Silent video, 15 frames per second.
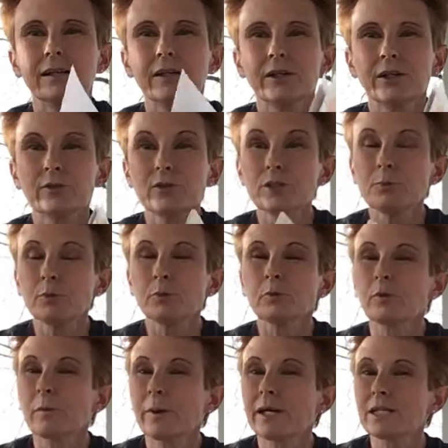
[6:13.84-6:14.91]
You know, this book
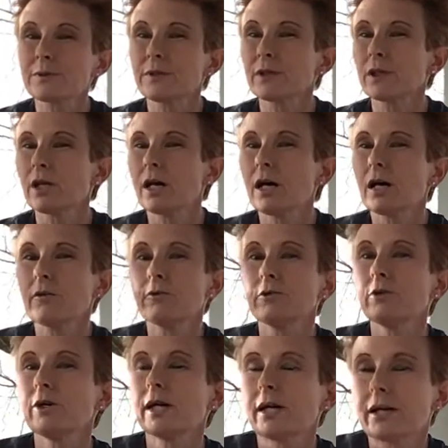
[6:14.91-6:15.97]
reminds me a lot of
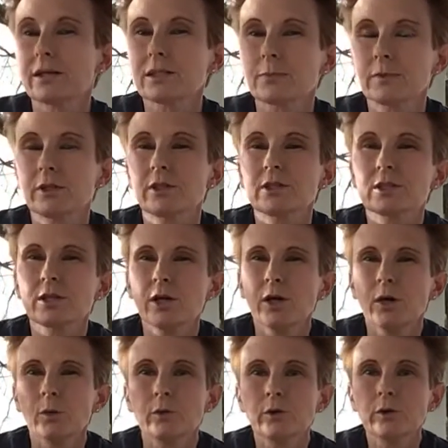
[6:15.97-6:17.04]
you guys because
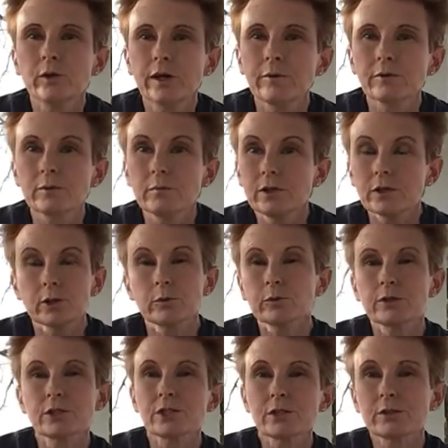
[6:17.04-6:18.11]
when you came to me, you were
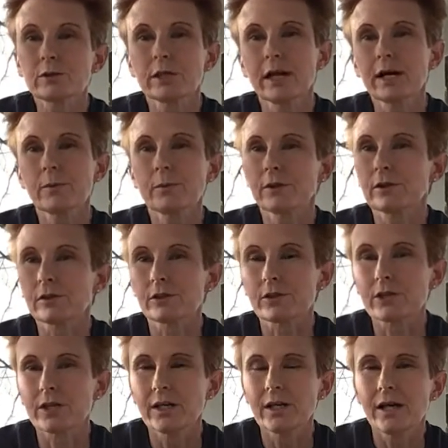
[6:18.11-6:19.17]
just little
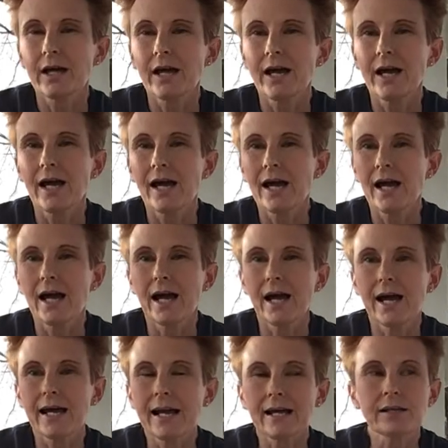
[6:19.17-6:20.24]
caterpillars.
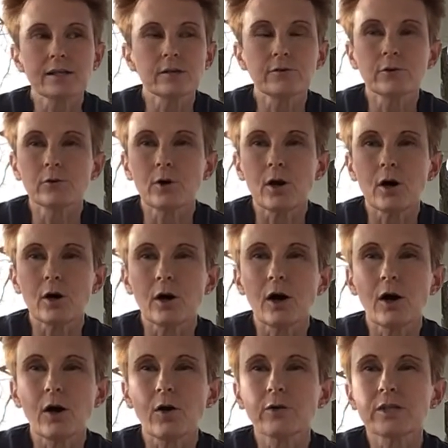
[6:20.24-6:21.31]
And I give you
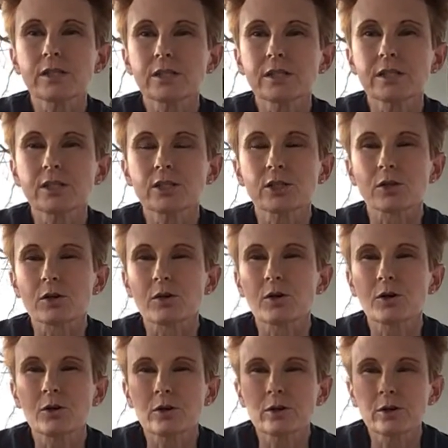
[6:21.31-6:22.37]
all these things to
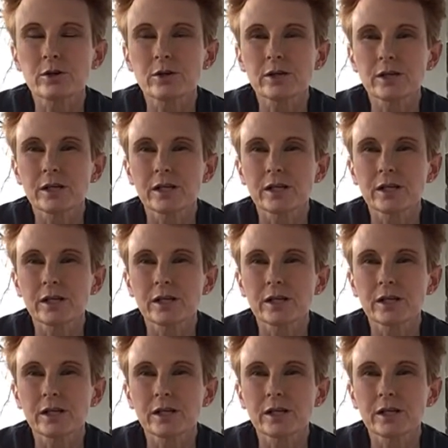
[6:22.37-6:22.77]
learn,